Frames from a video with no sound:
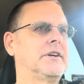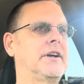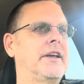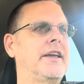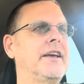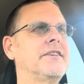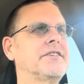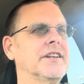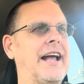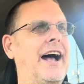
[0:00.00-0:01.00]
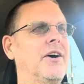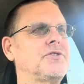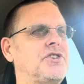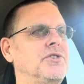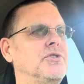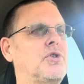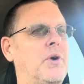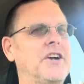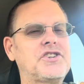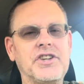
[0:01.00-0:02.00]
he is allowed to
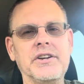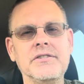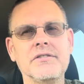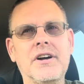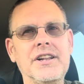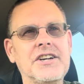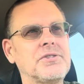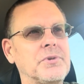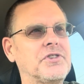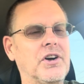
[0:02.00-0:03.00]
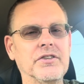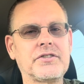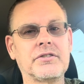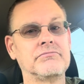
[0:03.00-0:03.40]
question election results.